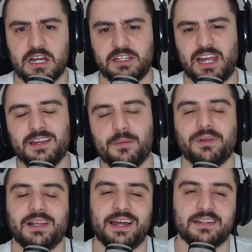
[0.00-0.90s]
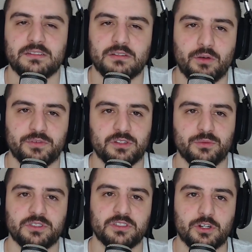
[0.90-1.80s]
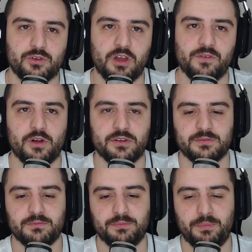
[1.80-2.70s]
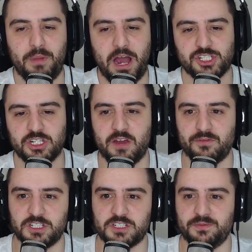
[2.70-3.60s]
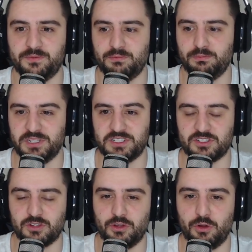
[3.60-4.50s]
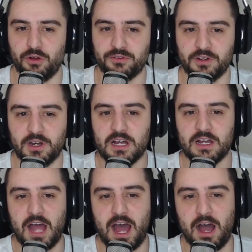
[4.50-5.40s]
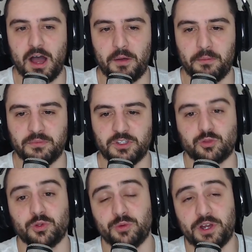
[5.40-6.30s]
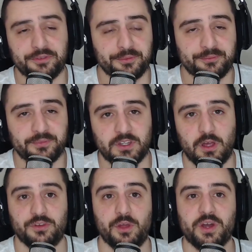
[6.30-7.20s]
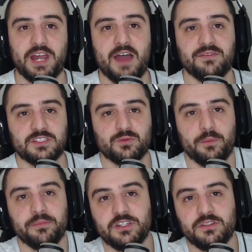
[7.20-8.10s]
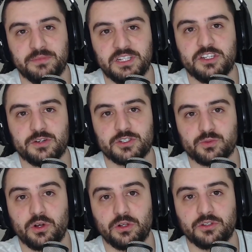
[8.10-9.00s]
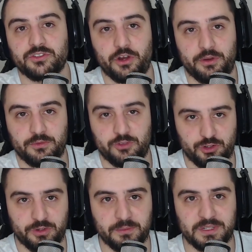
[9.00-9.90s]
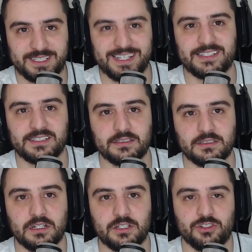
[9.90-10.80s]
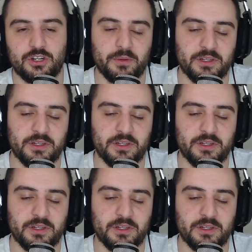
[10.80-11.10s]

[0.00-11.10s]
They didn't plan this. So obviously with the coronavirus bashing every business on earth, this was one of them. They were going to have this mid-year as well. Sorry, during the mid-season. Mm-hmm. Do you know what I mean?